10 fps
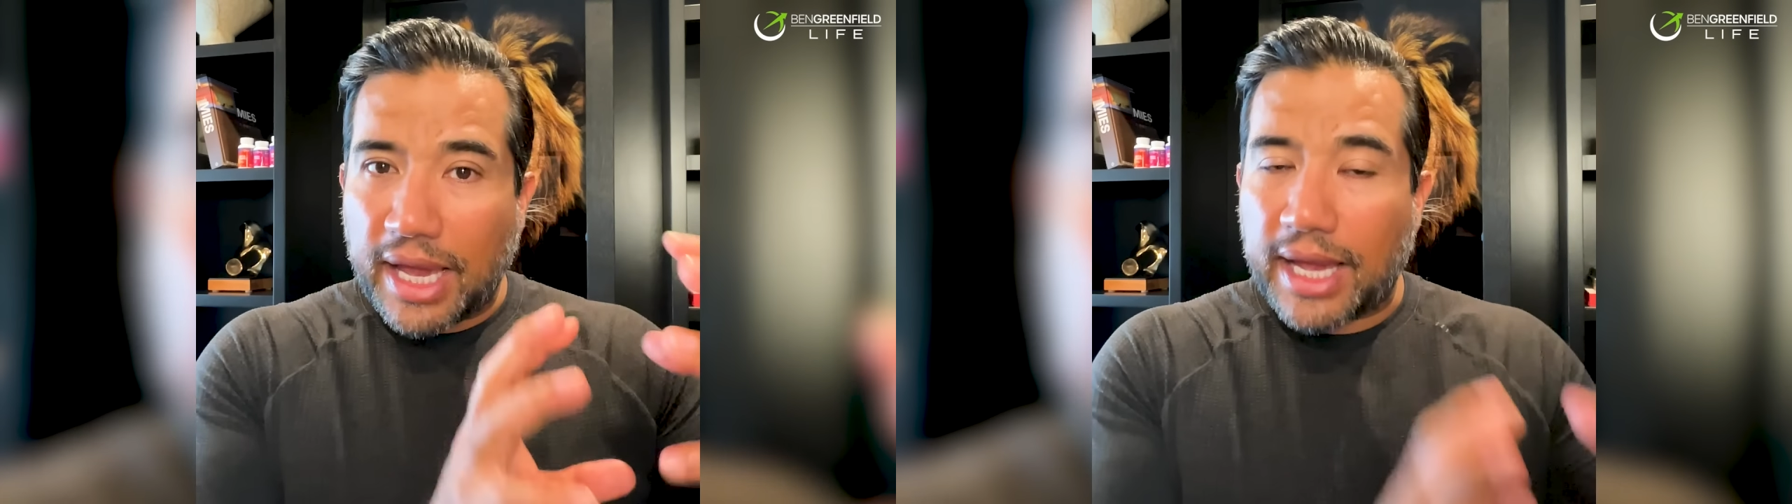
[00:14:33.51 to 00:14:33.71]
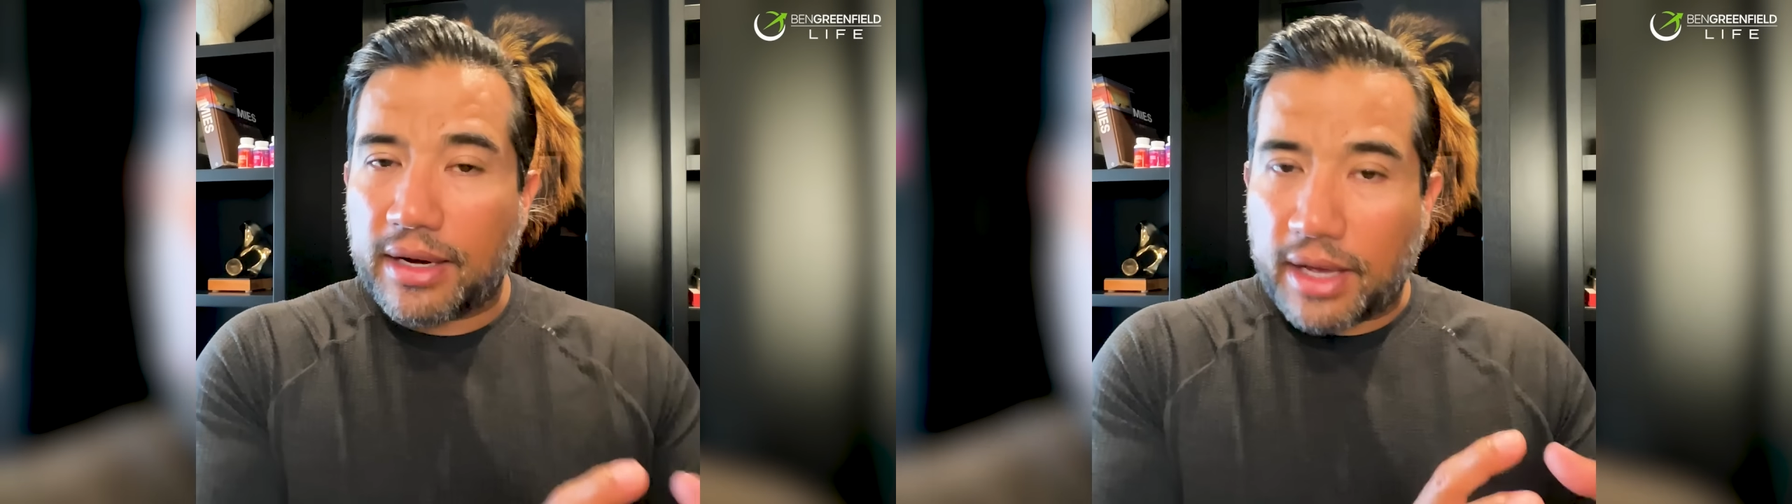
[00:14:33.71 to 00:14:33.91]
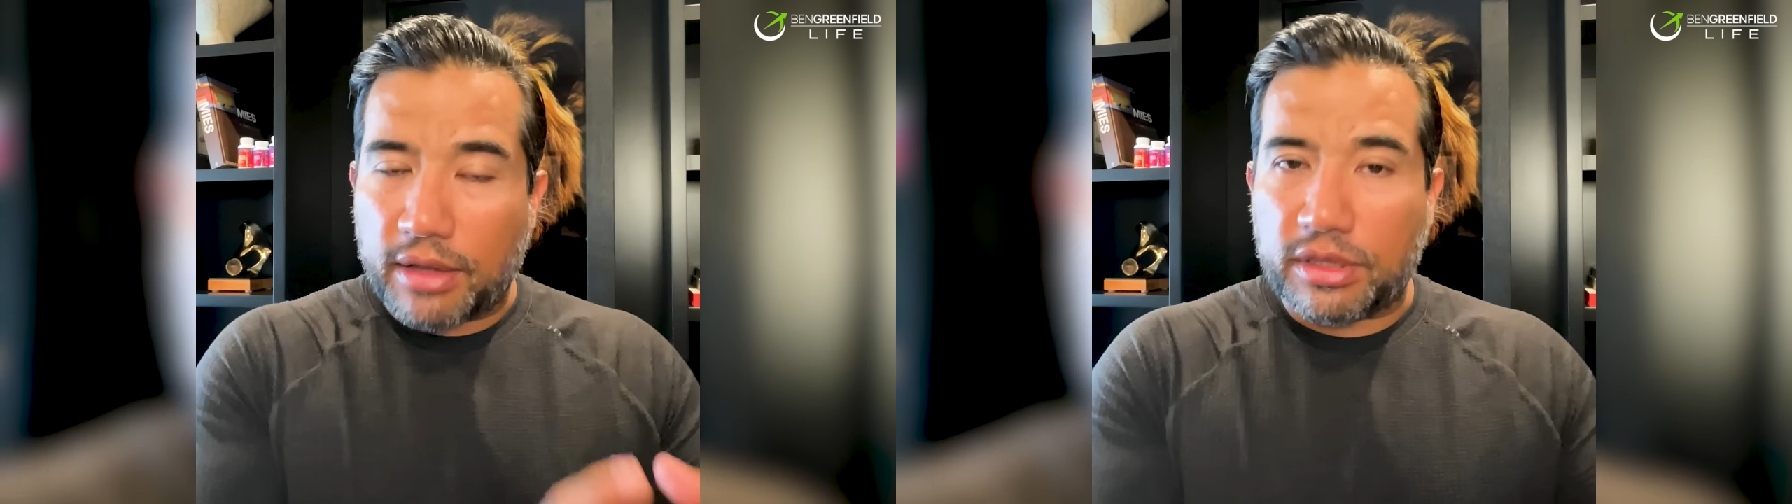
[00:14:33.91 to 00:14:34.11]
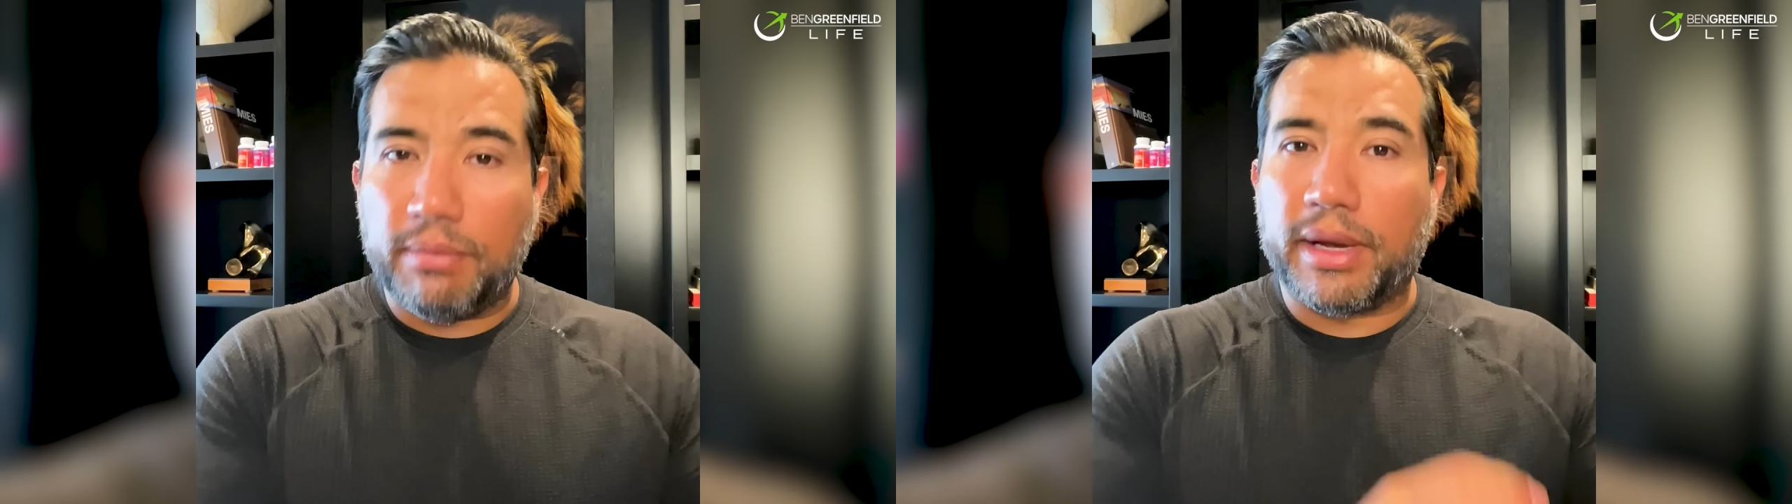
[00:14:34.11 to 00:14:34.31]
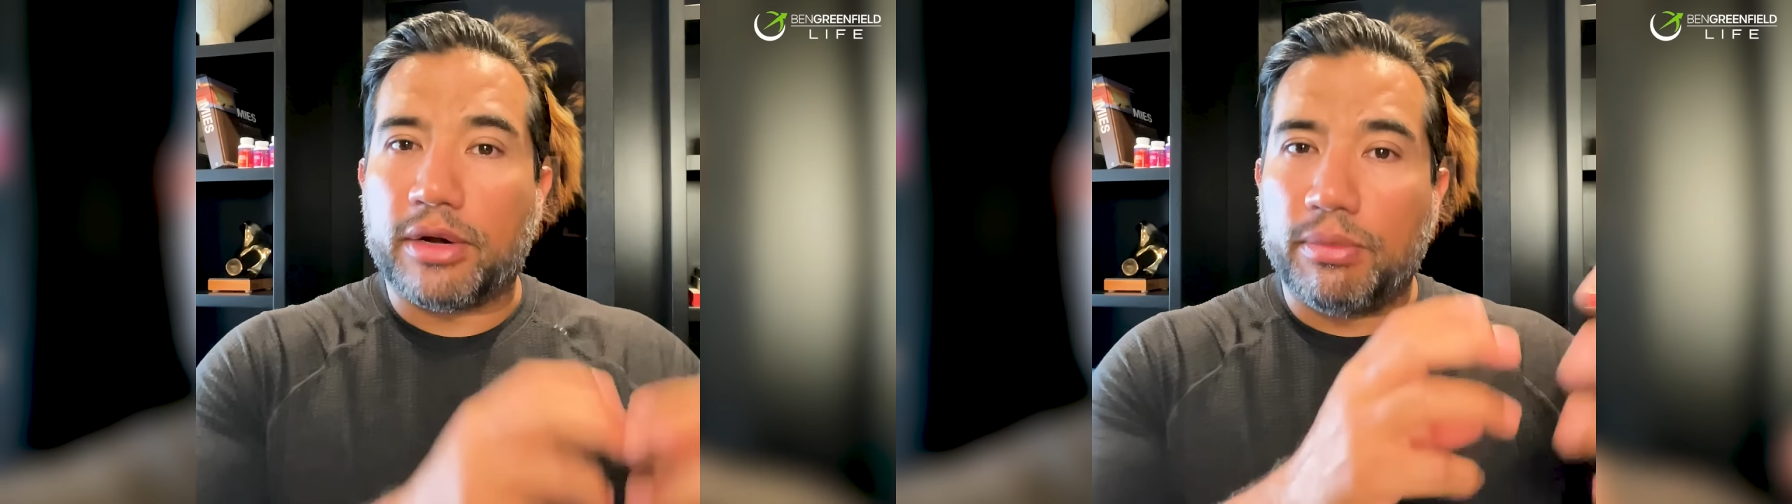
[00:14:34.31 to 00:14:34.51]
and a healthy
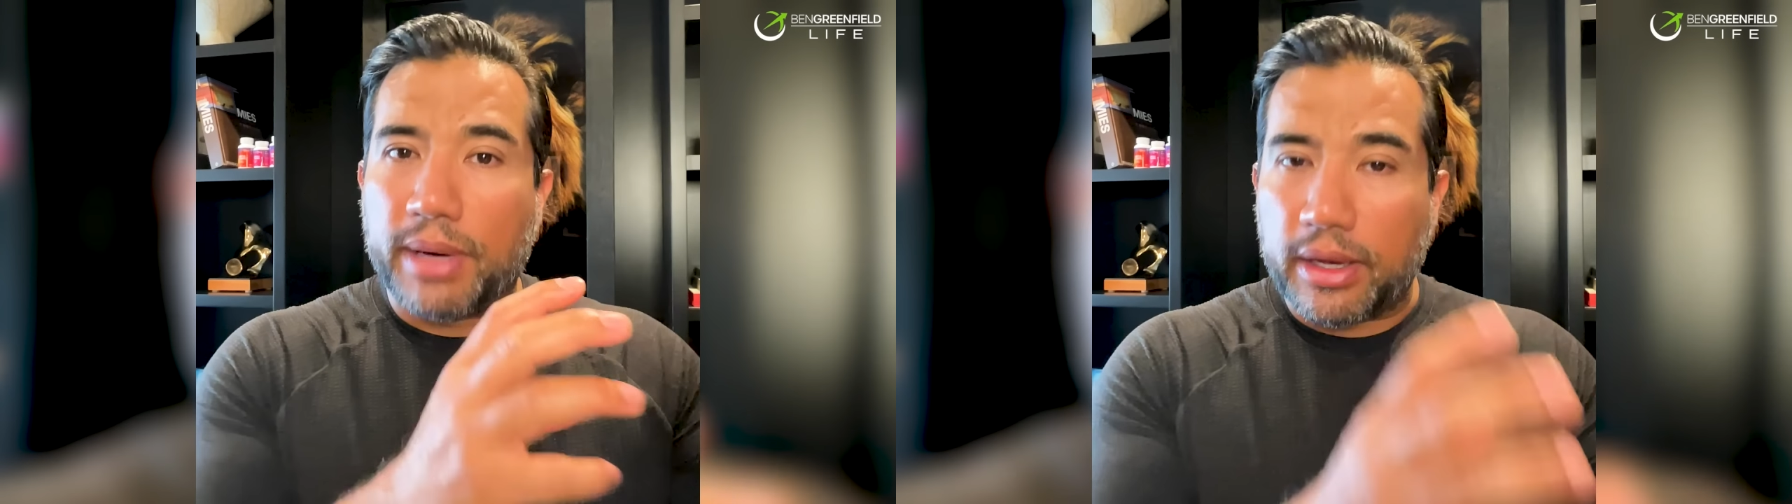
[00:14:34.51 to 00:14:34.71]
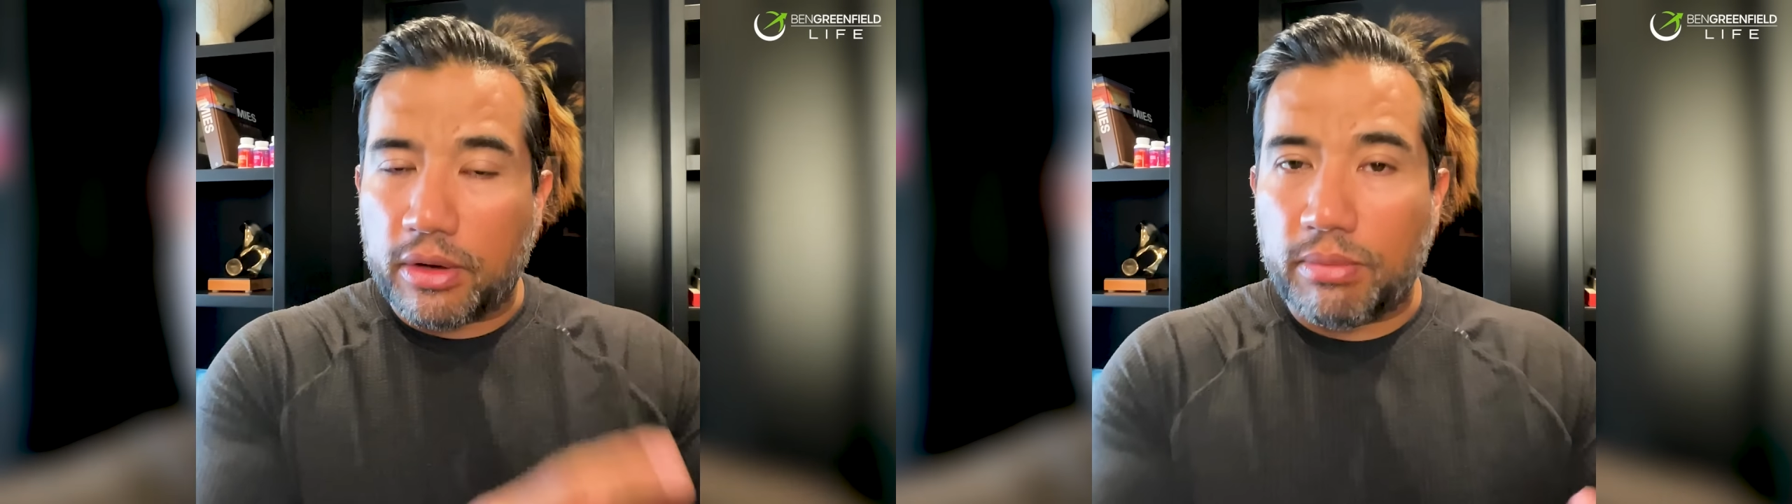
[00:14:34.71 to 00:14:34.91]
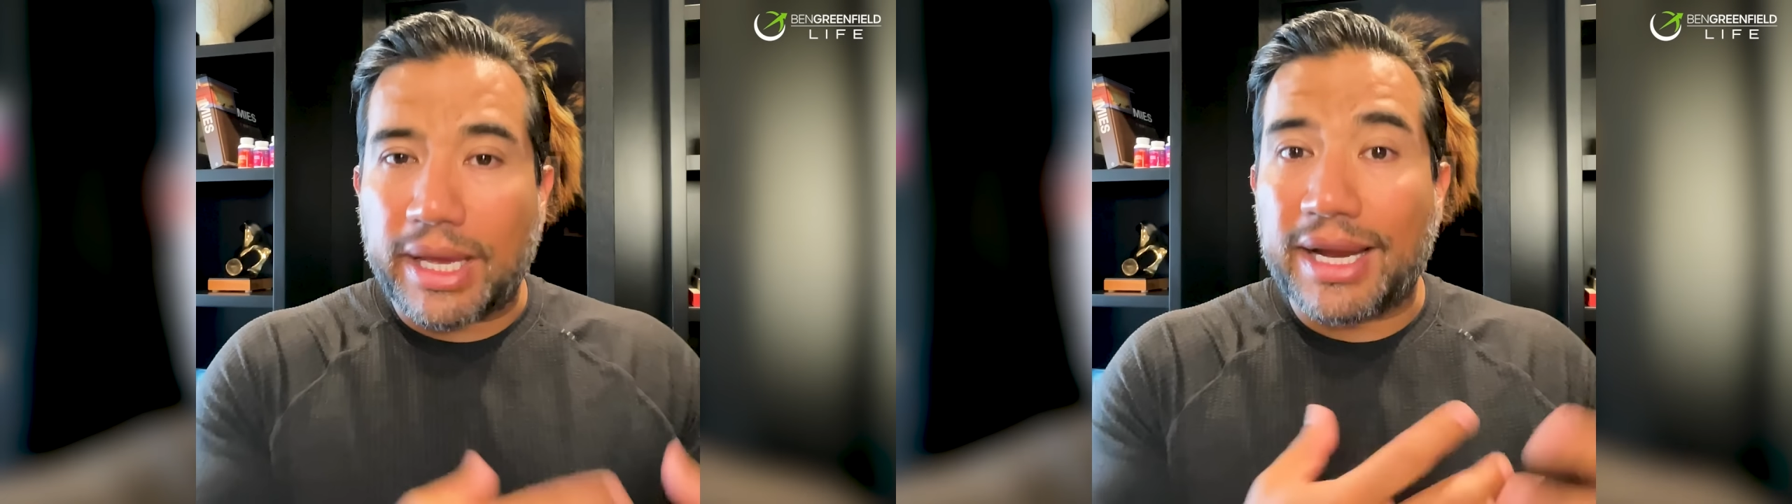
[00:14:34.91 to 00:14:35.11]
microbiome